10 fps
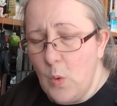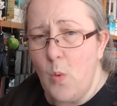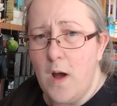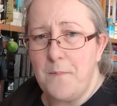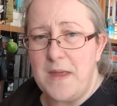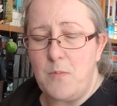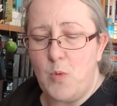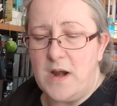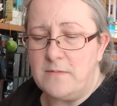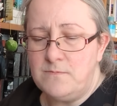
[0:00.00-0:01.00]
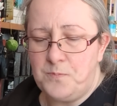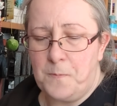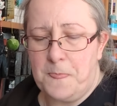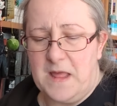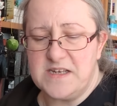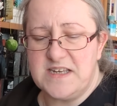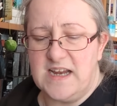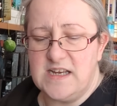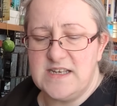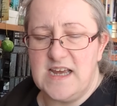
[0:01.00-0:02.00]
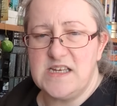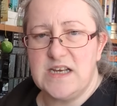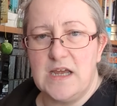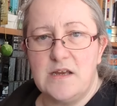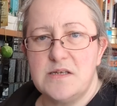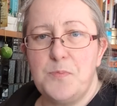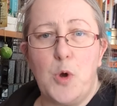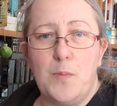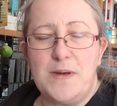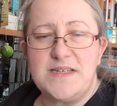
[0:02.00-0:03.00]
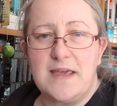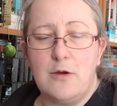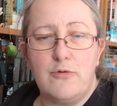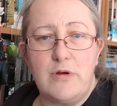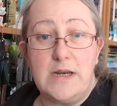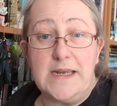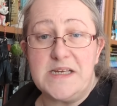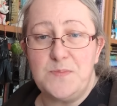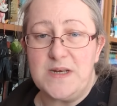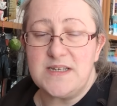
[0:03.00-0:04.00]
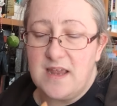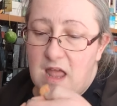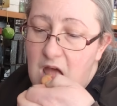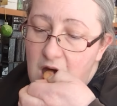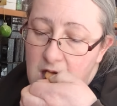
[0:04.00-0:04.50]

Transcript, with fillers: what I mean when I say it tastes like a sport biscuit or a Nice biscuit.